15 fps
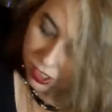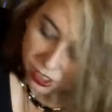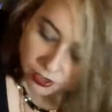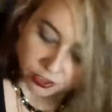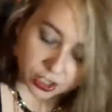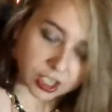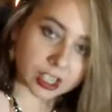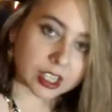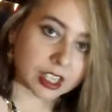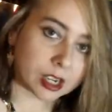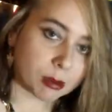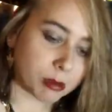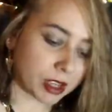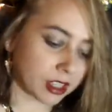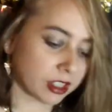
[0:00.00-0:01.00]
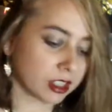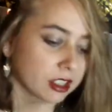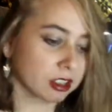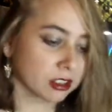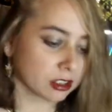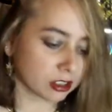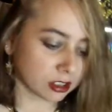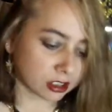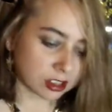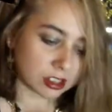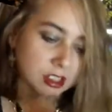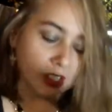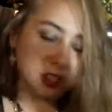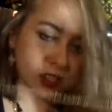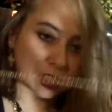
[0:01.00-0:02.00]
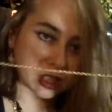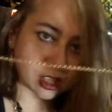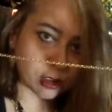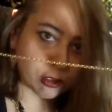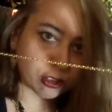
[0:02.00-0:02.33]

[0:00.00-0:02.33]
If you're gonna get a Belo, go